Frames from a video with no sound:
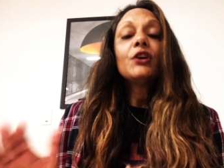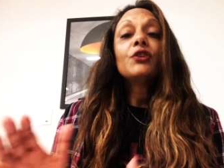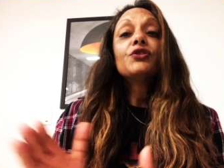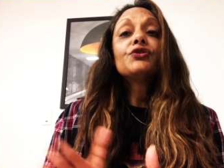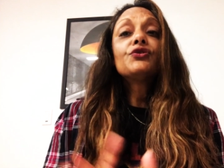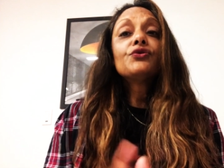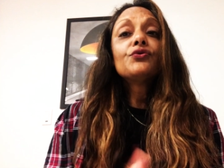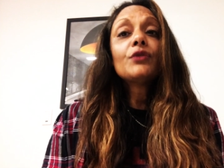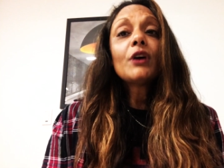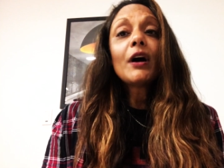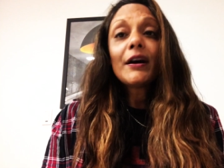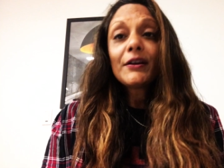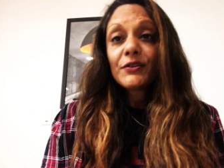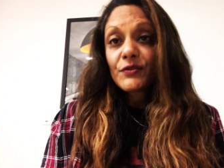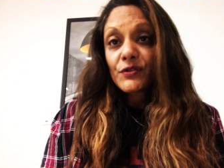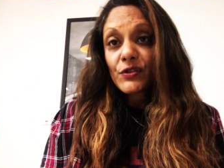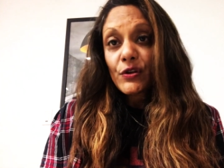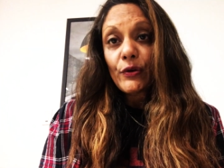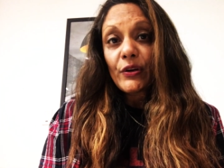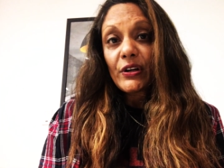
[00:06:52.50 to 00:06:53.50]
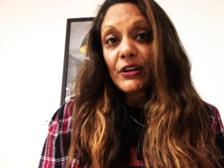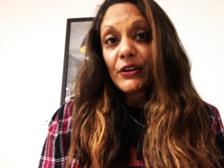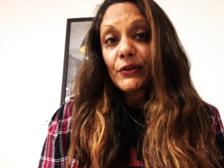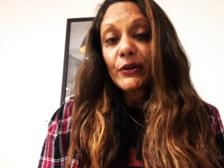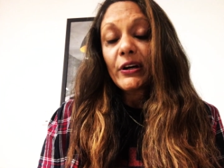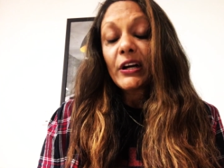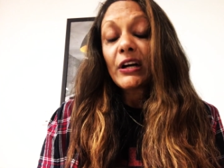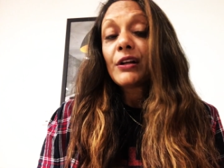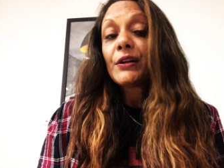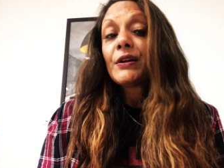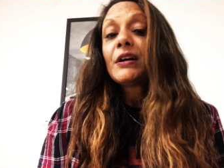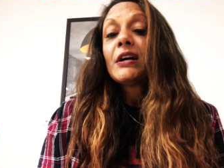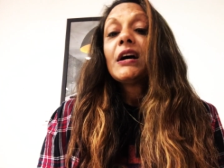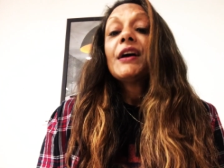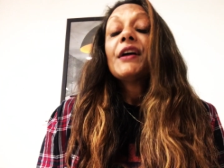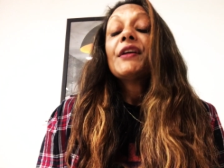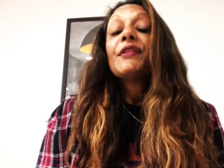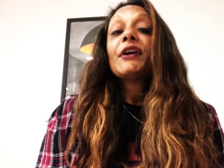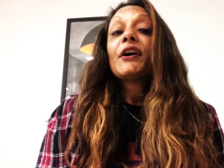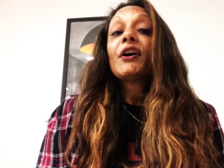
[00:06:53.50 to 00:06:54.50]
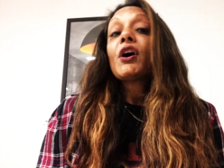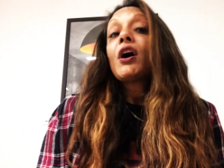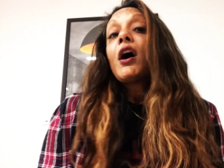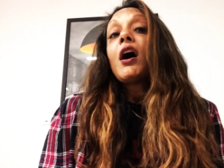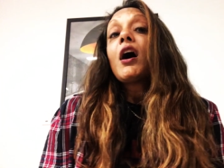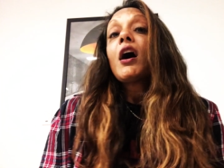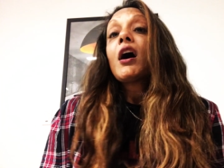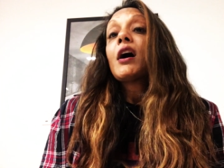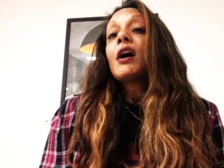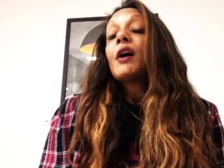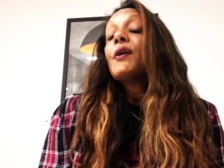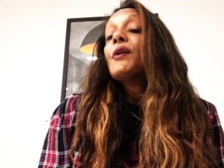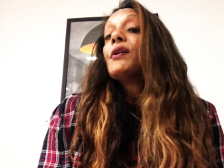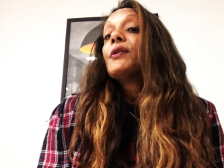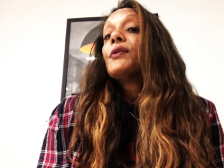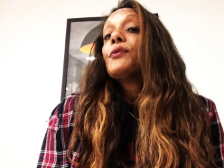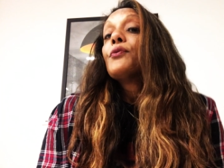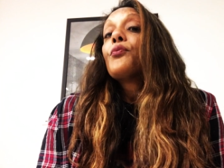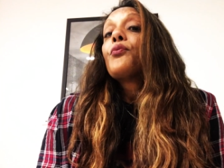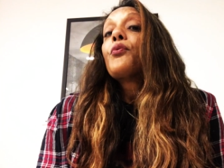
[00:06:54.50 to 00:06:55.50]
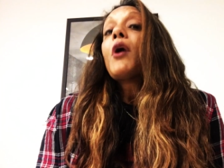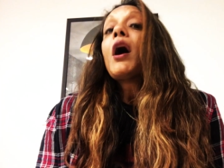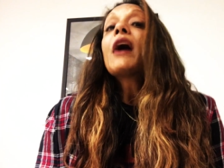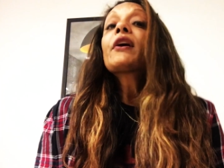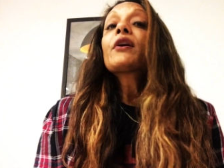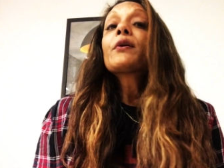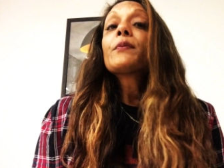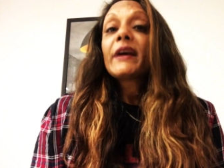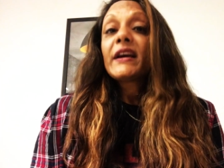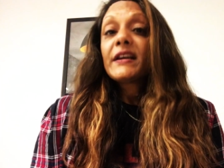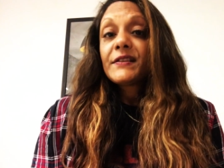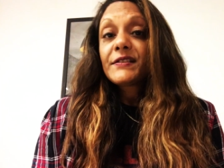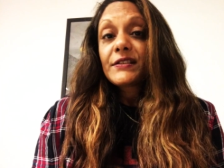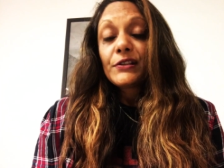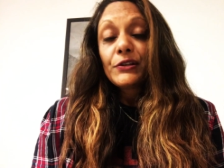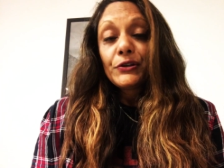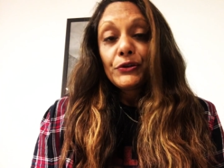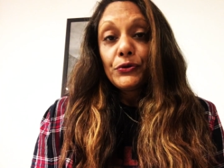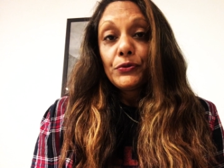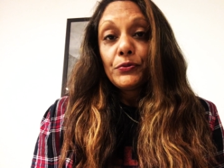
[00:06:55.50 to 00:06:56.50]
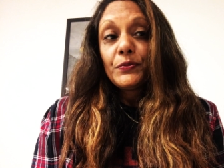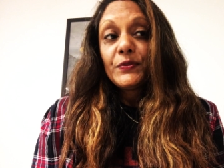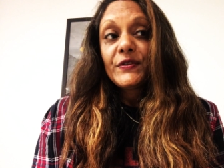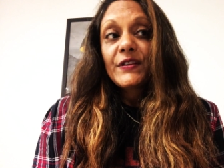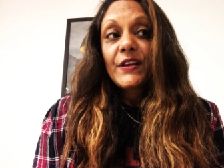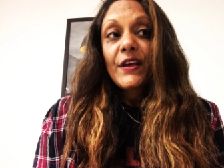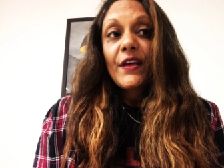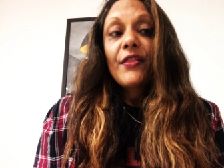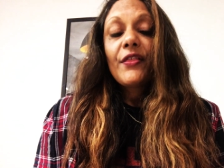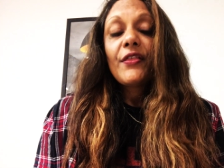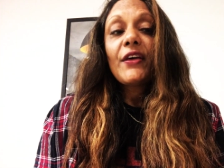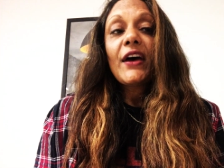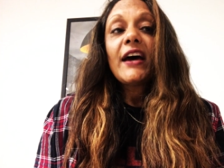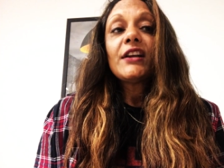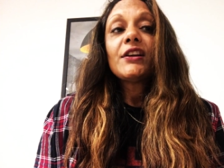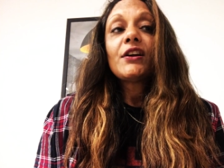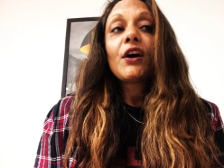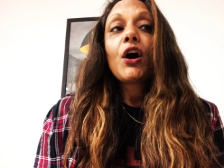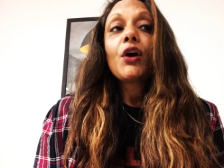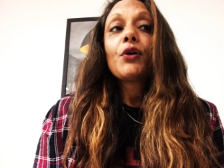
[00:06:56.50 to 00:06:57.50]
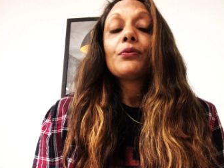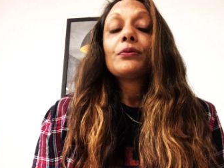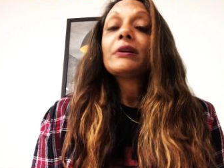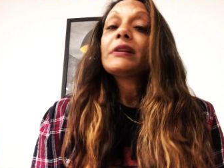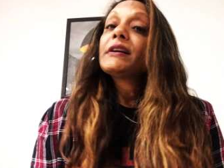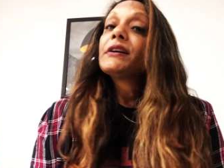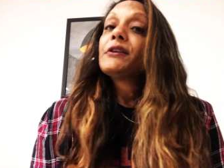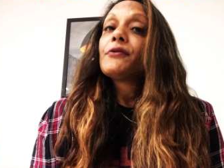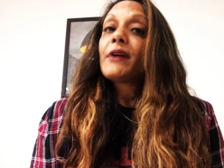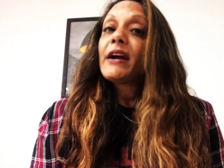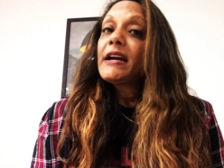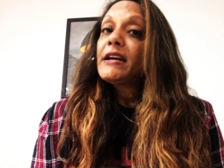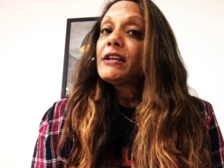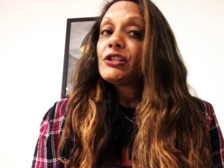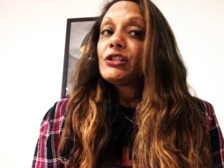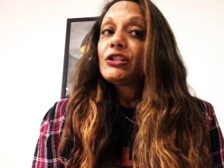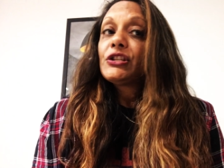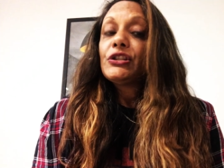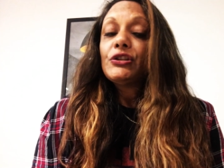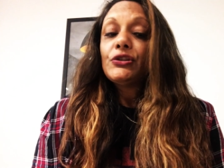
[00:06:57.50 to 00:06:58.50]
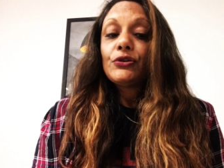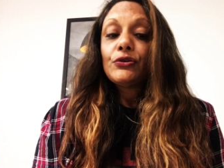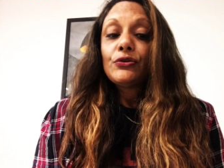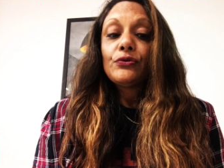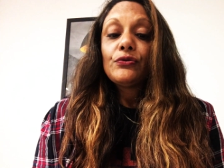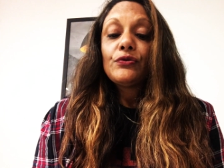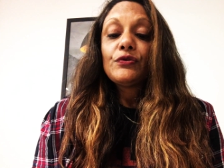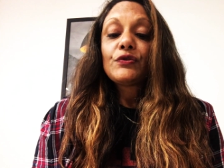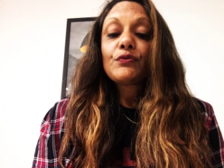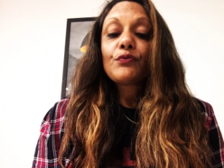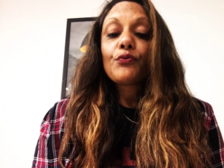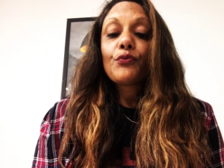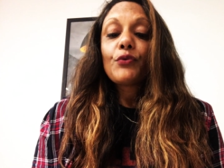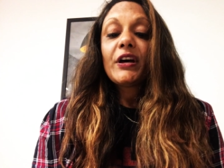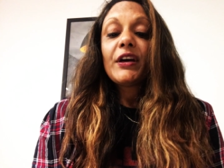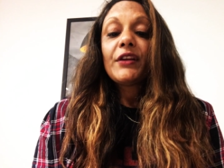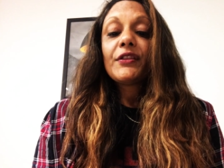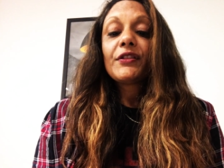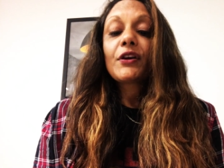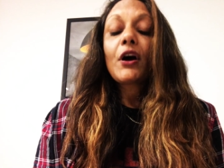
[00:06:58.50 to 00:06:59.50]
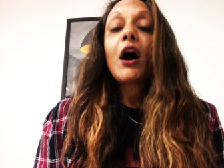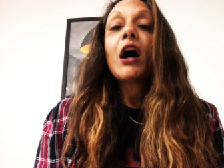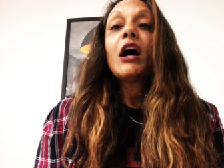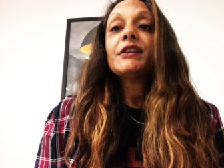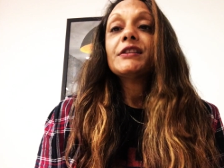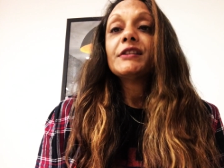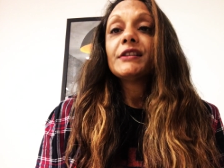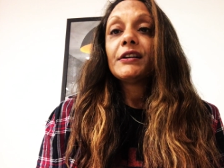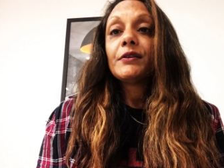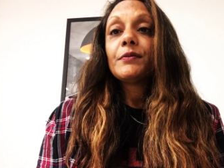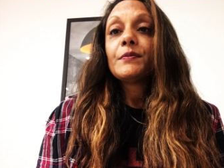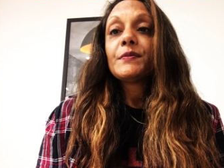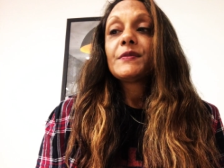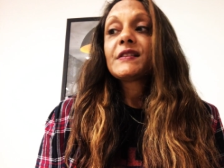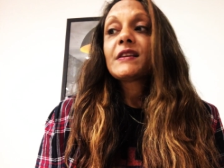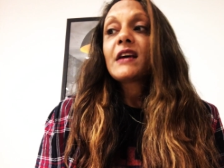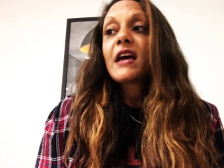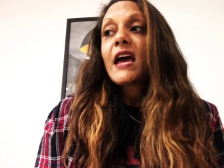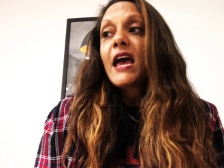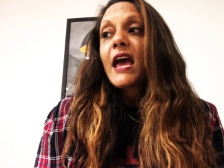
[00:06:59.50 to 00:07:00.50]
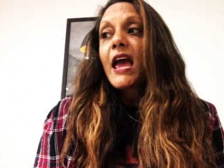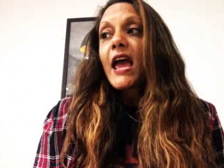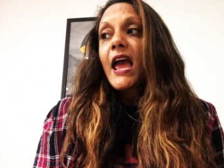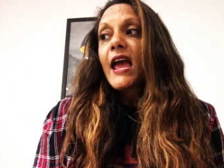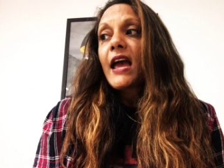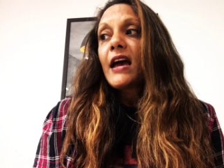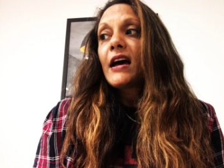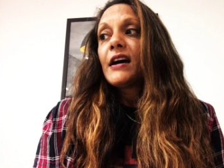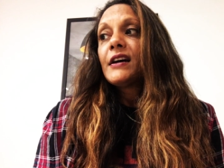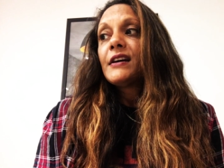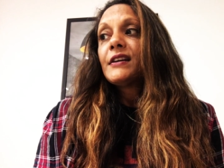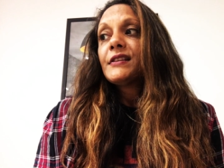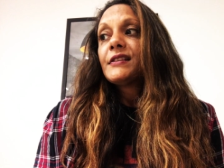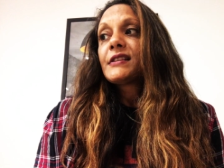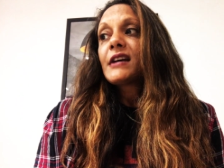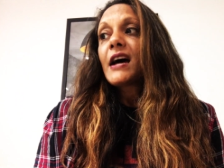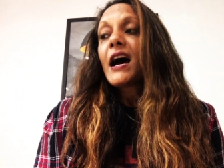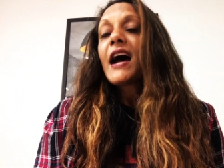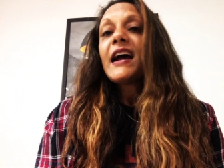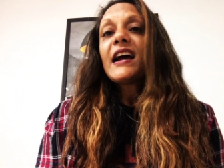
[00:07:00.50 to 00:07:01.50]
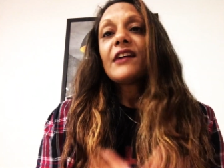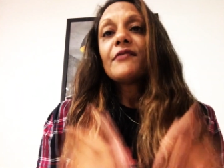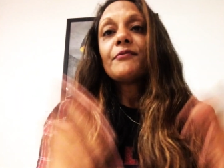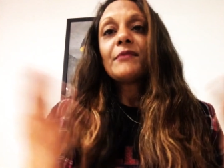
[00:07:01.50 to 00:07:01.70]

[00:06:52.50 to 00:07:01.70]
Do not use coconut oil. There are water-based lubes that are really great to use with condoms. And I have